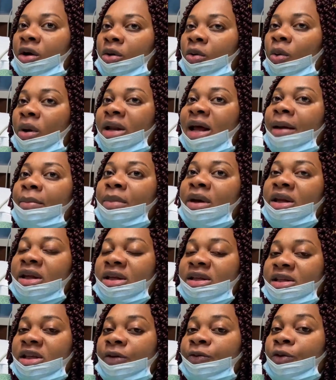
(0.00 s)
What I mean
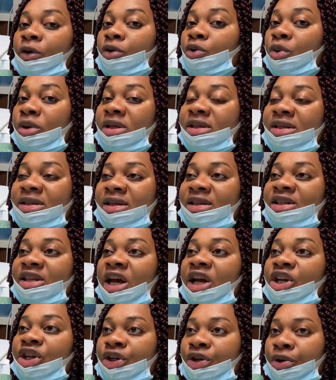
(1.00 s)
is, if you're doing
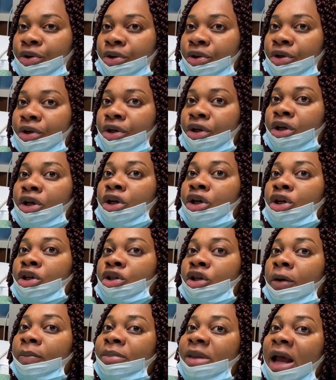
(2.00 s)
C-section,
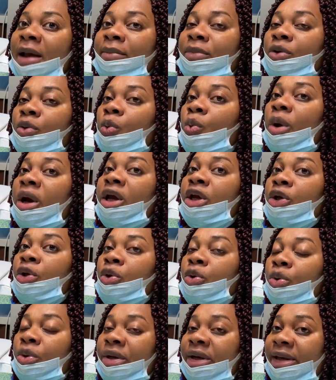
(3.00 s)
sometimes the way
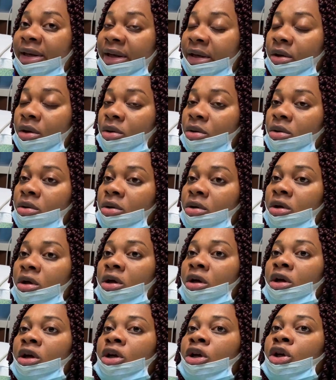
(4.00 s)
you heal
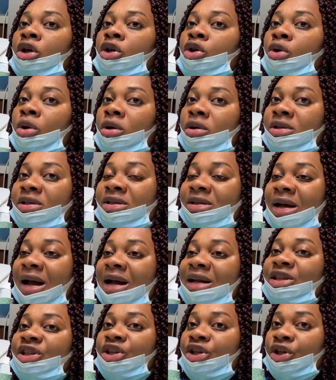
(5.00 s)
your
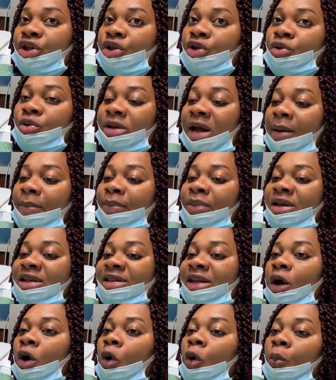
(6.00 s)
scar tissue, that place
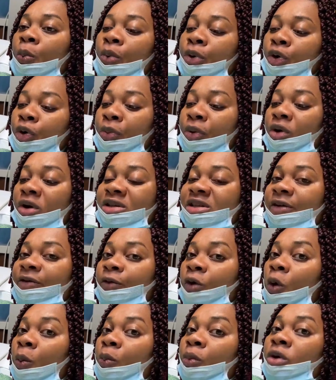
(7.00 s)
they open you, because they've
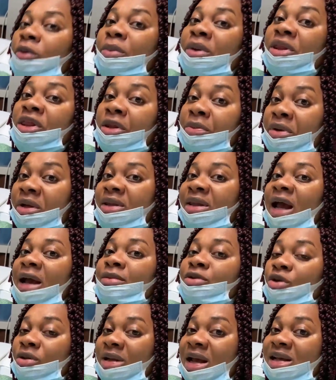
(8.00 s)
opened me 3
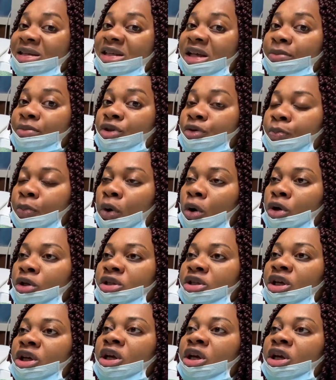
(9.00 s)
times on that same spot.